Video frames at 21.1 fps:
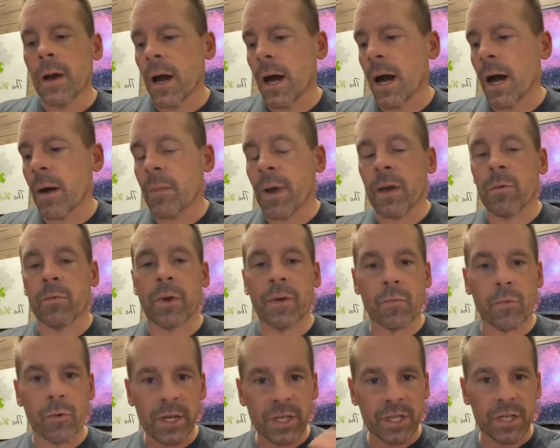And we
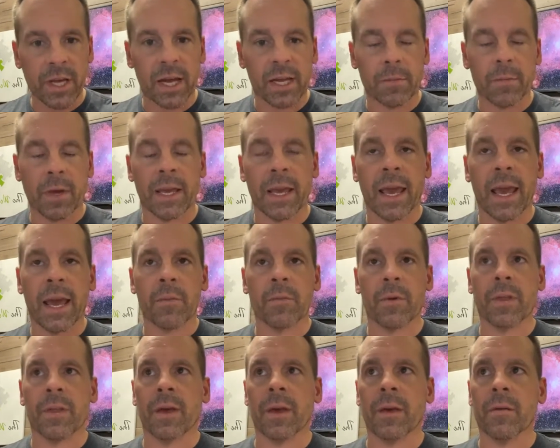rechecked him again
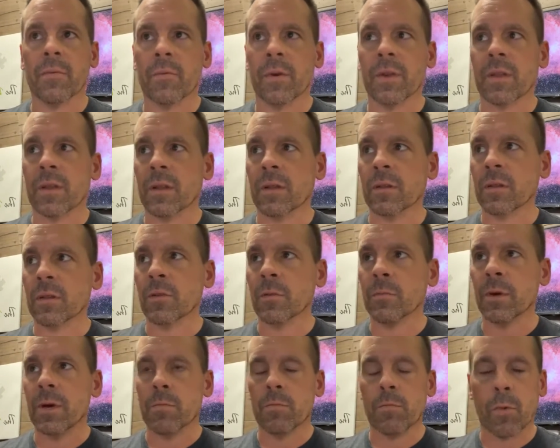with a little
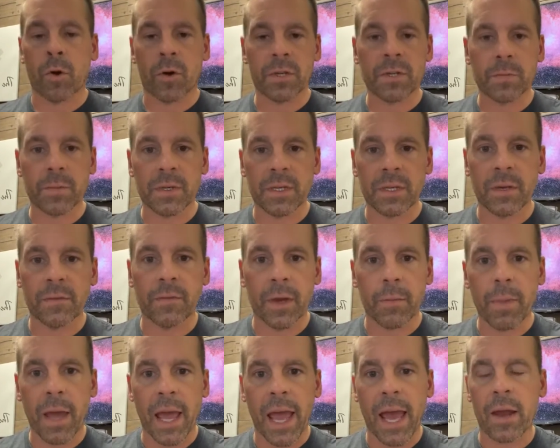bit more
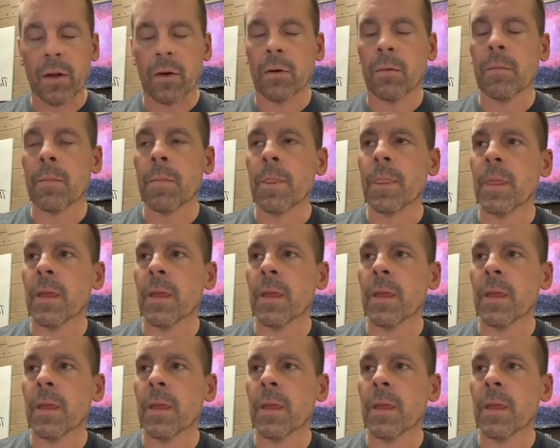specific panel